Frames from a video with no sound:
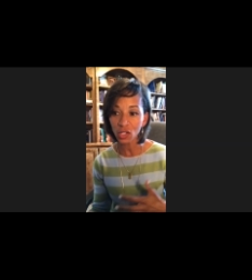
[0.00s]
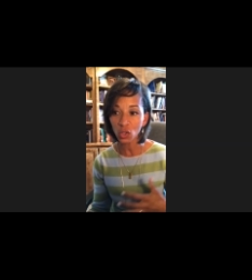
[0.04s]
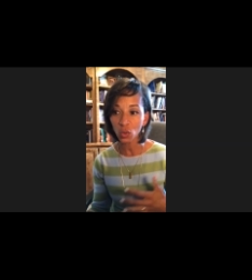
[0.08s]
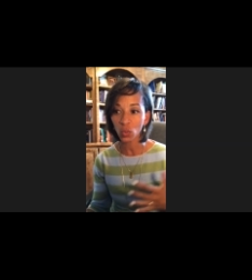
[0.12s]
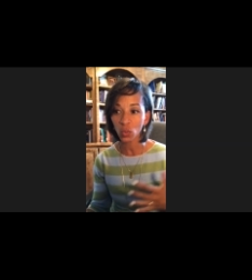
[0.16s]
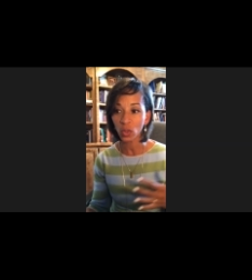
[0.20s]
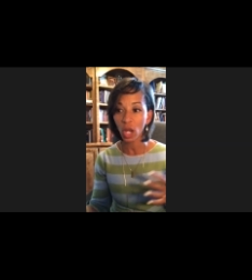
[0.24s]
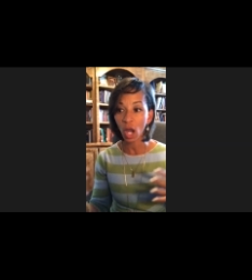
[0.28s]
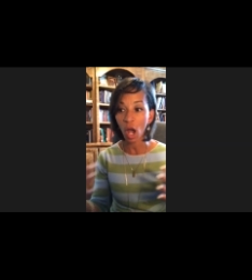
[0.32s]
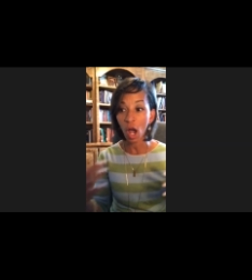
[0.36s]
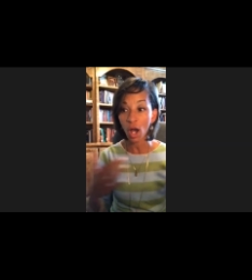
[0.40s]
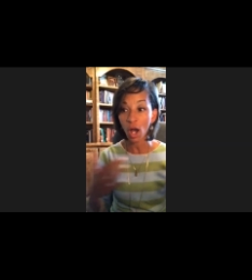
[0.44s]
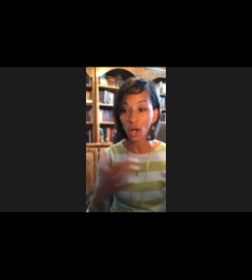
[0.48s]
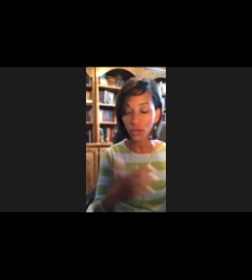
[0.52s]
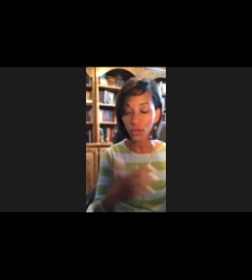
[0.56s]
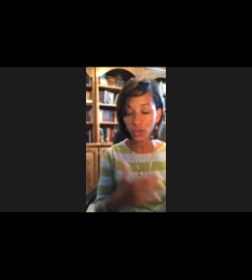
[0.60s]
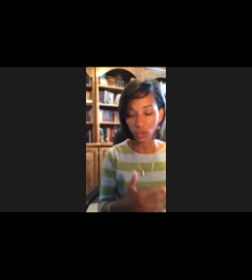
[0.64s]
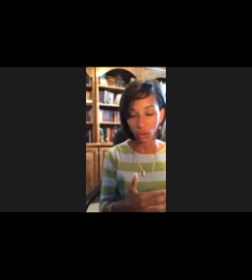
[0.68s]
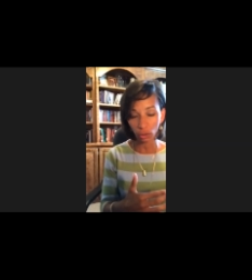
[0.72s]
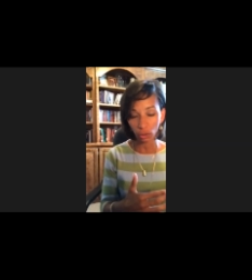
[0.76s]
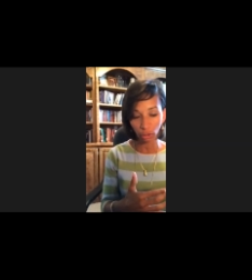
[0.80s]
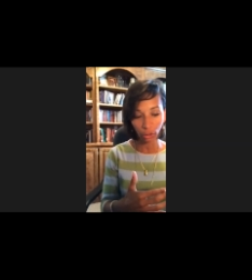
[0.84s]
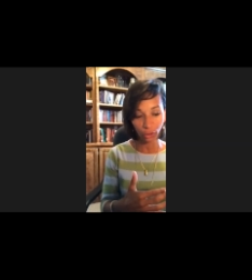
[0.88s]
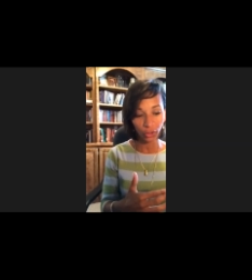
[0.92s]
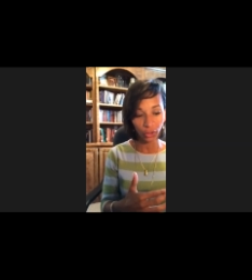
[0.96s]
we also
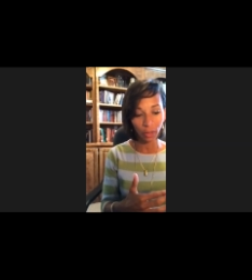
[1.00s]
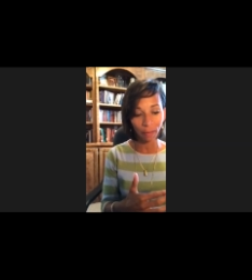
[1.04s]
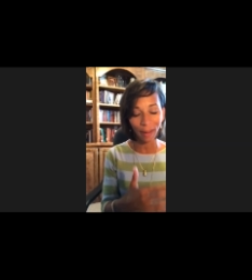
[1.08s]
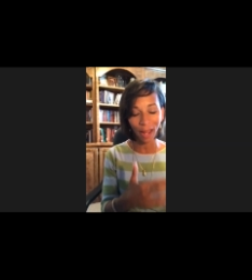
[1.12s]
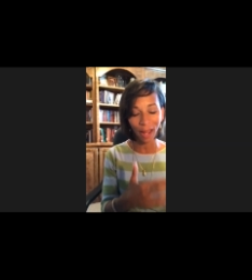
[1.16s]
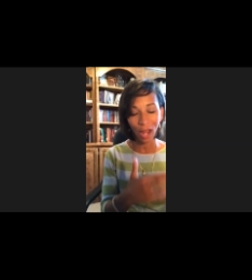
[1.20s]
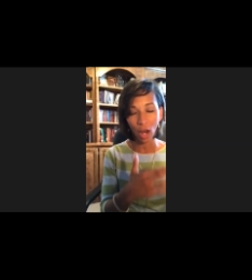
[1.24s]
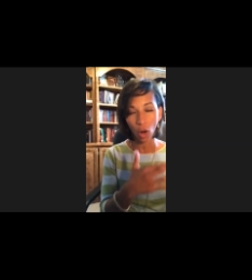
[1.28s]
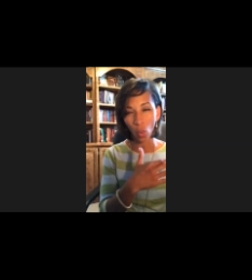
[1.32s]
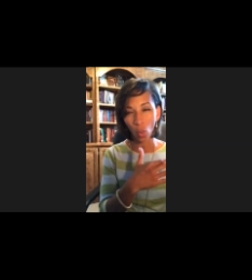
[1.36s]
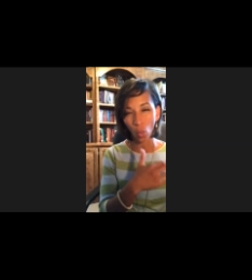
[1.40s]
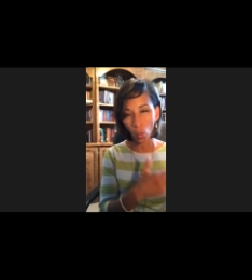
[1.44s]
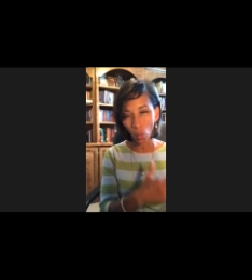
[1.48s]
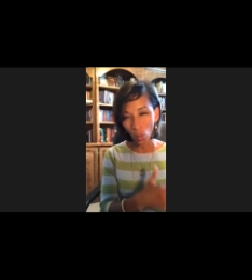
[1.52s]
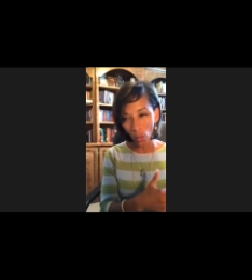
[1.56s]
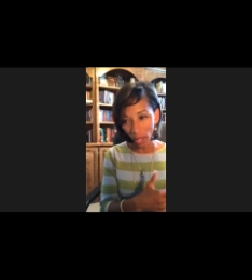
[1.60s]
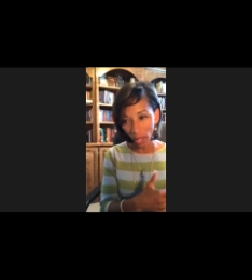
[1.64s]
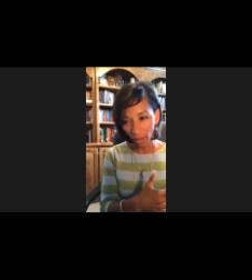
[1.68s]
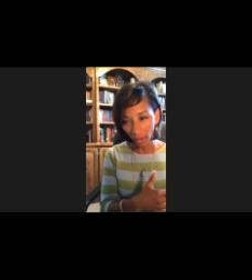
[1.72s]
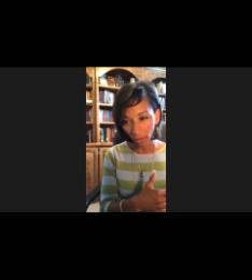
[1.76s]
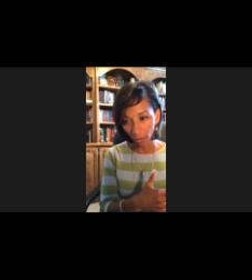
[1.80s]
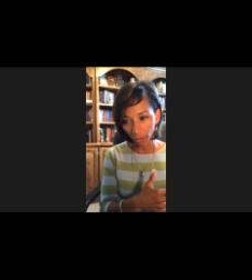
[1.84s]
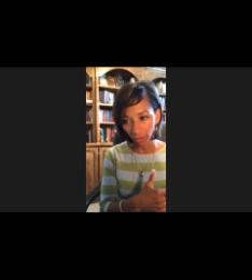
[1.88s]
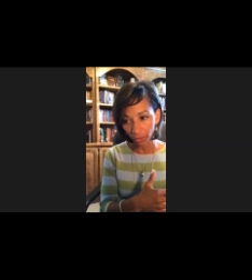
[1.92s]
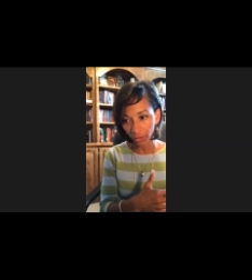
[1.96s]
learned about
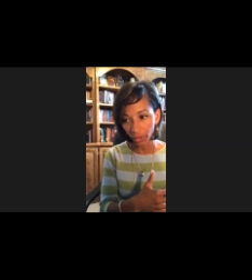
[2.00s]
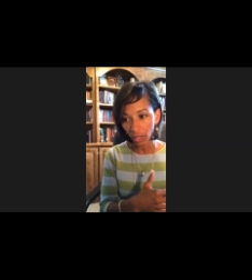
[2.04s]
wealth